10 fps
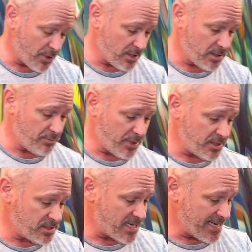but
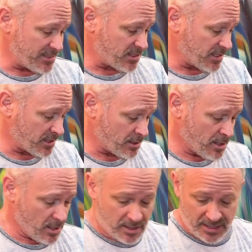but dancing
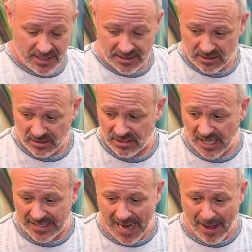is a
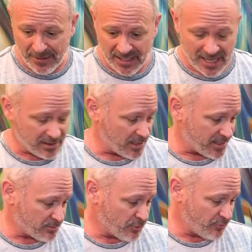dynamic
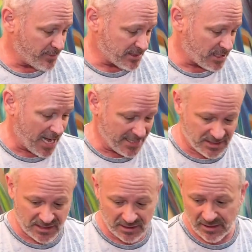athletic movement
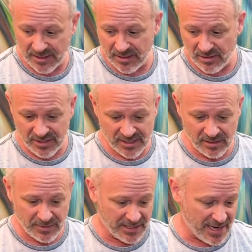constantly and you need
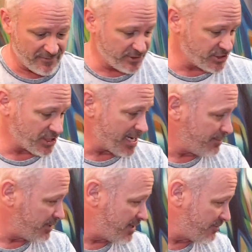to be in every
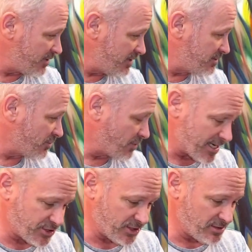shape and every
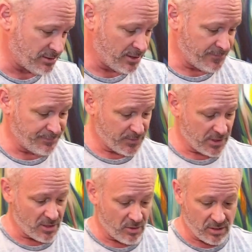direction
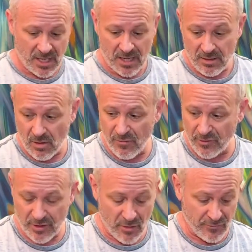you know mm-hmm.
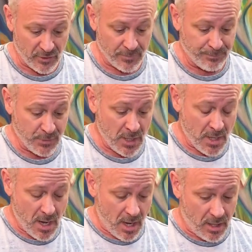over and over
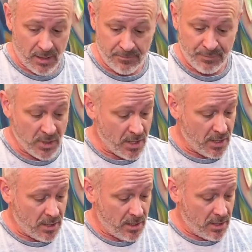um,
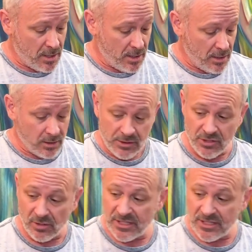so